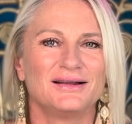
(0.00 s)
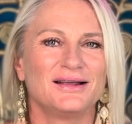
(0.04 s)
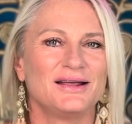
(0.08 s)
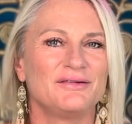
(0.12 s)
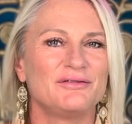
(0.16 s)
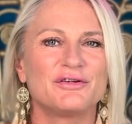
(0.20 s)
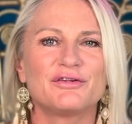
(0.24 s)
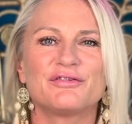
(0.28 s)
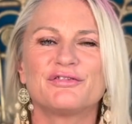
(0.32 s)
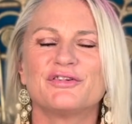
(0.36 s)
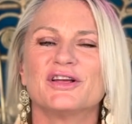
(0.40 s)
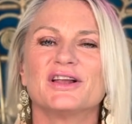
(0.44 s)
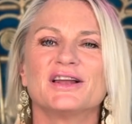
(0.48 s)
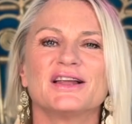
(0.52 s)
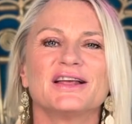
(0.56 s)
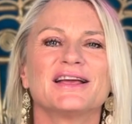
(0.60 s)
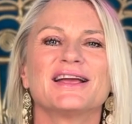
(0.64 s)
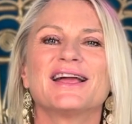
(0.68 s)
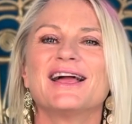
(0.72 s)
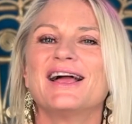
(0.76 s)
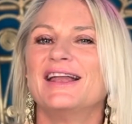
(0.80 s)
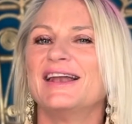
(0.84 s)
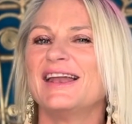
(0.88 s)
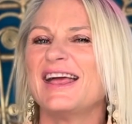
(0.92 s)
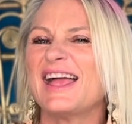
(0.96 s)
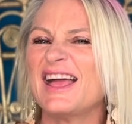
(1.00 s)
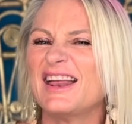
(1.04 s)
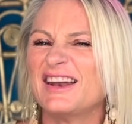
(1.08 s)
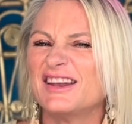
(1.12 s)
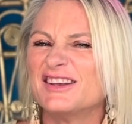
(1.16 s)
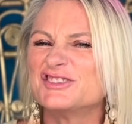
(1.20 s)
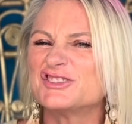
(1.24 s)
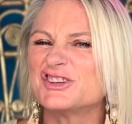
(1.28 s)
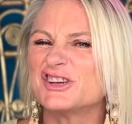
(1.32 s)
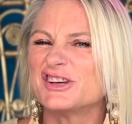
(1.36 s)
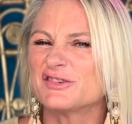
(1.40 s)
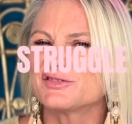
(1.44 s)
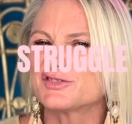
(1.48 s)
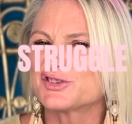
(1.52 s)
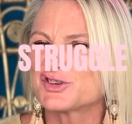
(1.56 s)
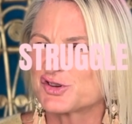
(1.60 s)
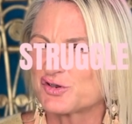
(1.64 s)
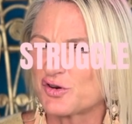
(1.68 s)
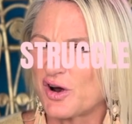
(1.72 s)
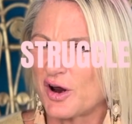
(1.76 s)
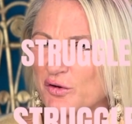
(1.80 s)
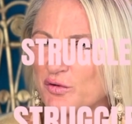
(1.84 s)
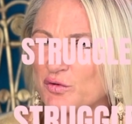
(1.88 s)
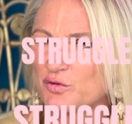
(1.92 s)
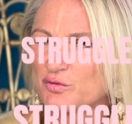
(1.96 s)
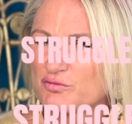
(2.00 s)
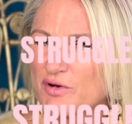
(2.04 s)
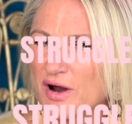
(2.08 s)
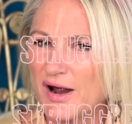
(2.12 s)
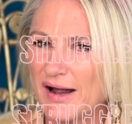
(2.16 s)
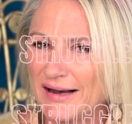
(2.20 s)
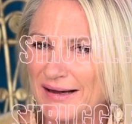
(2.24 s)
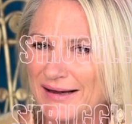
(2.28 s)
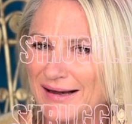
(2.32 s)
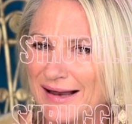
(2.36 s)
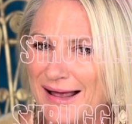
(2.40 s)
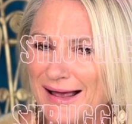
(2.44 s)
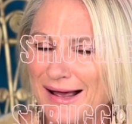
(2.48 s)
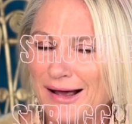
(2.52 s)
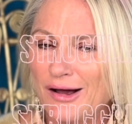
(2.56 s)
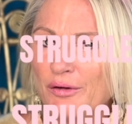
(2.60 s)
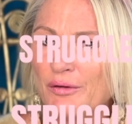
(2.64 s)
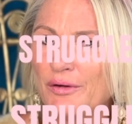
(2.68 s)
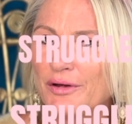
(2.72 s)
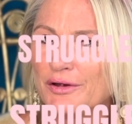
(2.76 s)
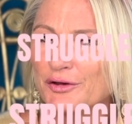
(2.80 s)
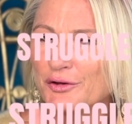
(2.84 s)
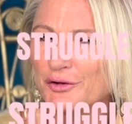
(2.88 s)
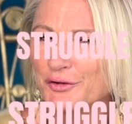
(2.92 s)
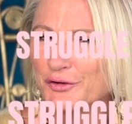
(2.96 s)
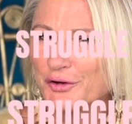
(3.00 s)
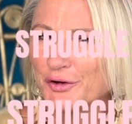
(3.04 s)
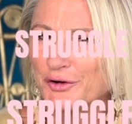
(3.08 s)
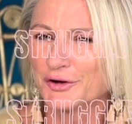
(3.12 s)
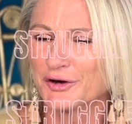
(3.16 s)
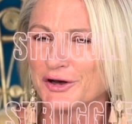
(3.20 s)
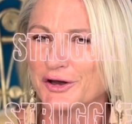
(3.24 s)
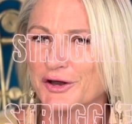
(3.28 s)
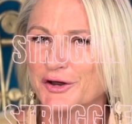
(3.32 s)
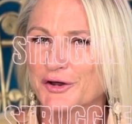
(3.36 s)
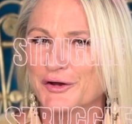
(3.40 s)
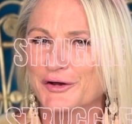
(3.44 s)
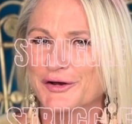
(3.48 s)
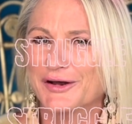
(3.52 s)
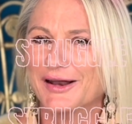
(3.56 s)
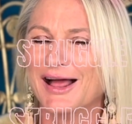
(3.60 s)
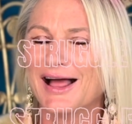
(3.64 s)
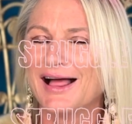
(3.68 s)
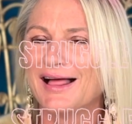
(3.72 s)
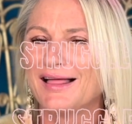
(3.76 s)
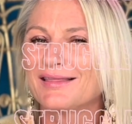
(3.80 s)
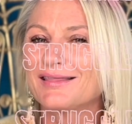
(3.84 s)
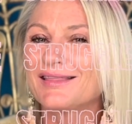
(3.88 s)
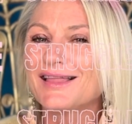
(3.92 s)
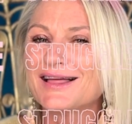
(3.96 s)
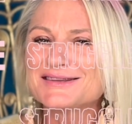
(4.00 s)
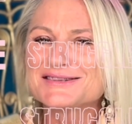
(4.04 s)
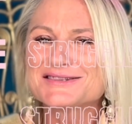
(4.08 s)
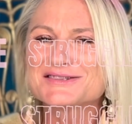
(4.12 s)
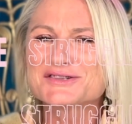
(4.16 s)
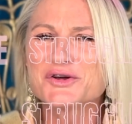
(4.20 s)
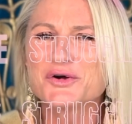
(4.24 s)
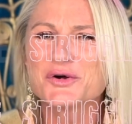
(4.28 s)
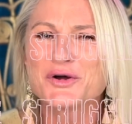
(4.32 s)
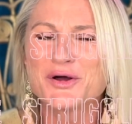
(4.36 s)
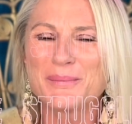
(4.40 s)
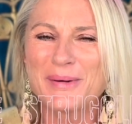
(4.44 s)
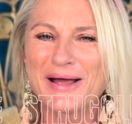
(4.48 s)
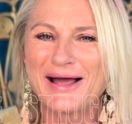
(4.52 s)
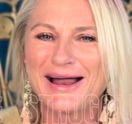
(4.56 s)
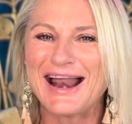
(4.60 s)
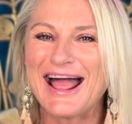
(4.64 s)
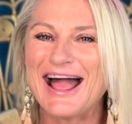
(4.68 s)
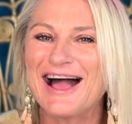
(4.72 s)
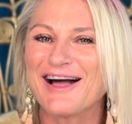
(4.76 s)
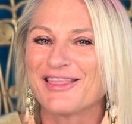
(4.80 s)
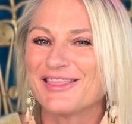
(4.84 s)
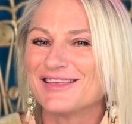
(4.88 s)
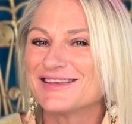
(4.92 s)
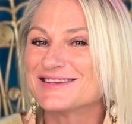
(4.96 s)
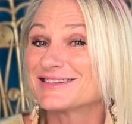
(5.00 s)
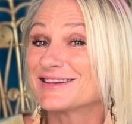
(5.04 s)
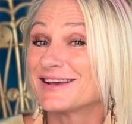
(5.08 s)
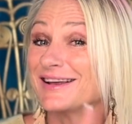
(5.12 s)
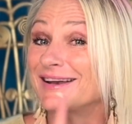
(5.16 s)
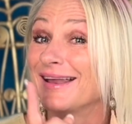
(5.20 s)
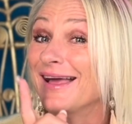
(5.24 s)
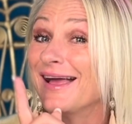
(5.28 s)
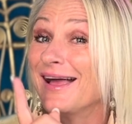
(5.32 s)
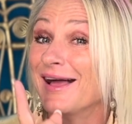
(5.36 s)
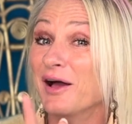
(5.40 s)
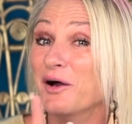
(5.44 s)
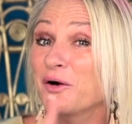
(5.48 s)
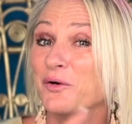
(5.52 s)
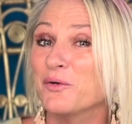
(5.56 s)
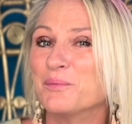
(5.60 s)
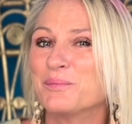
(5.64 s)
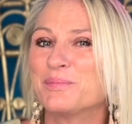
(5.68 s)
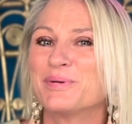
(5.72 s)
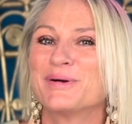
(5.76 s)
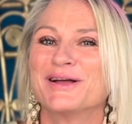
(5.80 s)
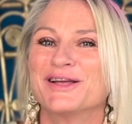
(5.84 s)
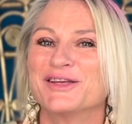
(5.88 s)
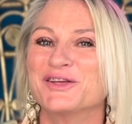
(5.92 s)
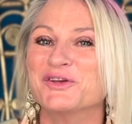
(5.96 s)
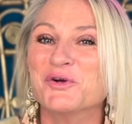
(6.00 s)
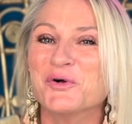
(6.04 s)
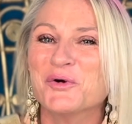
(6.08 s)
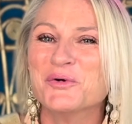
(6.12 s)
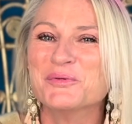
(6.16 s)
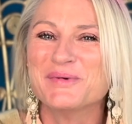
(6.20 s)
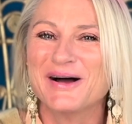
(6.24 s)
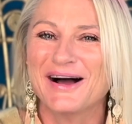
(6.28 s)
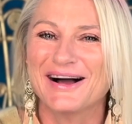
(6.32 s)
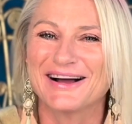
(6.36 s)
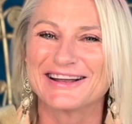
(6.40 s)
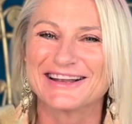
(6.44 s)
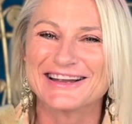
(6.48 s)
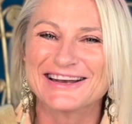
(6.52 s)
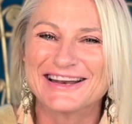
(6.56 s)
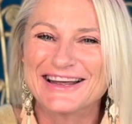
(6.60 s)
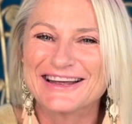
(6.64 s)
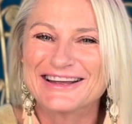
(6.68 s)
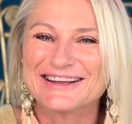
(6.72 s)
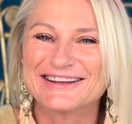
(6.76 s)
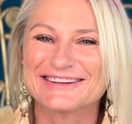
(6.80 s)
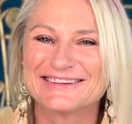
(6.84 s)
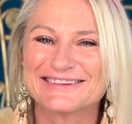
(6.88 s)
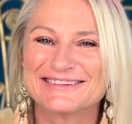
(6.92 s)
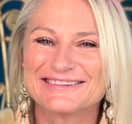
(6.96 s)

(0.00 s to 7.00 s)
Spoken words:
If you're feeling an energy of struggle right now, you're not alone. Let's talk about how this can help your marketing.